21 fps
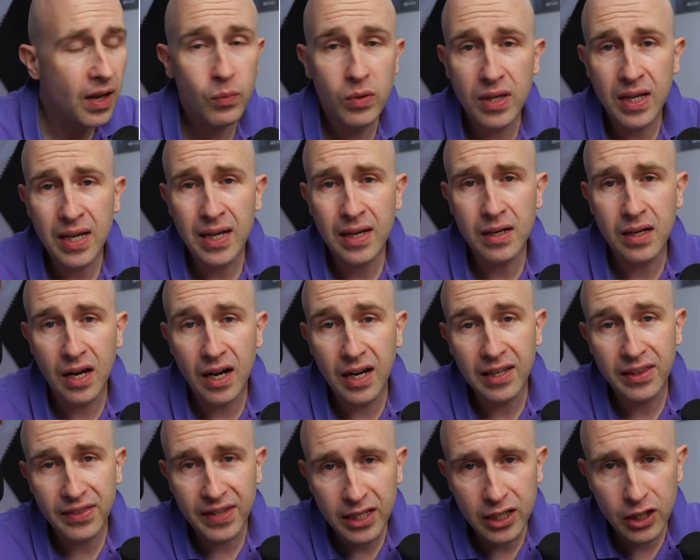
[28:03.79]
And with that,
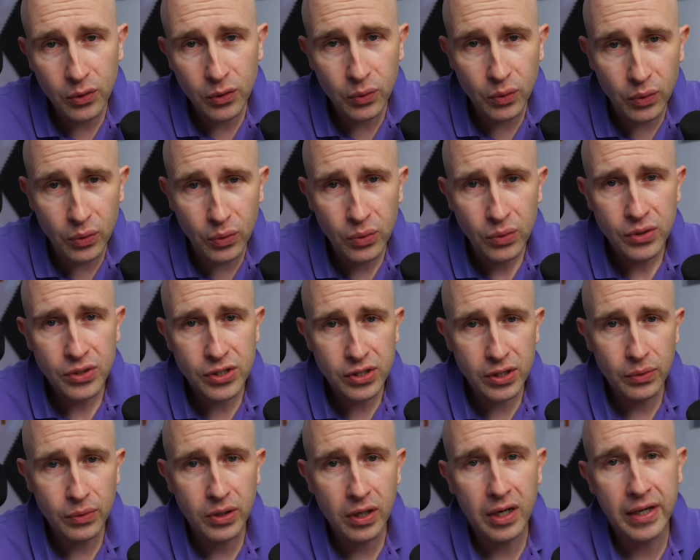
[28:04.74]
I thank you all
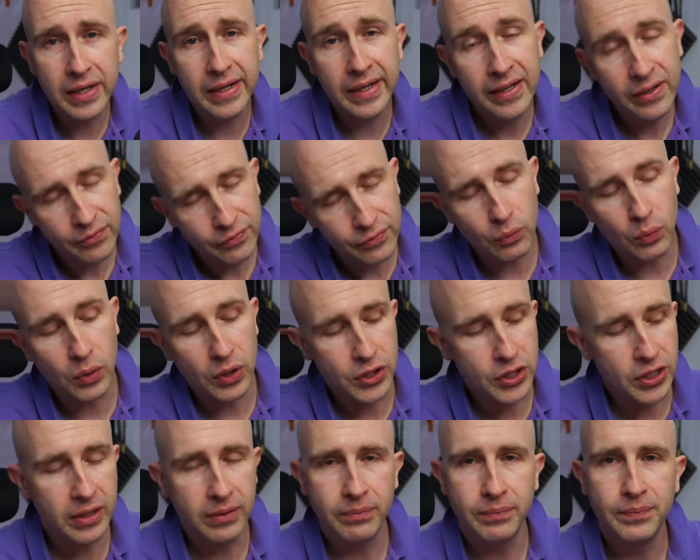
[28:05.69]
so kindly for
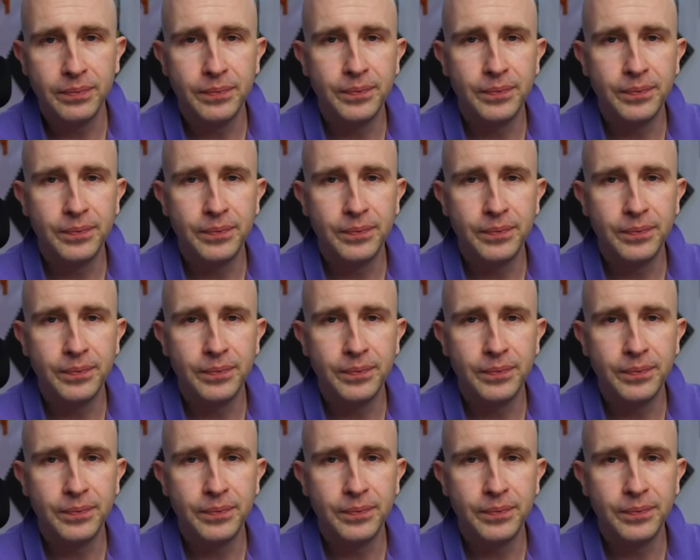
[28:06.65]
watching.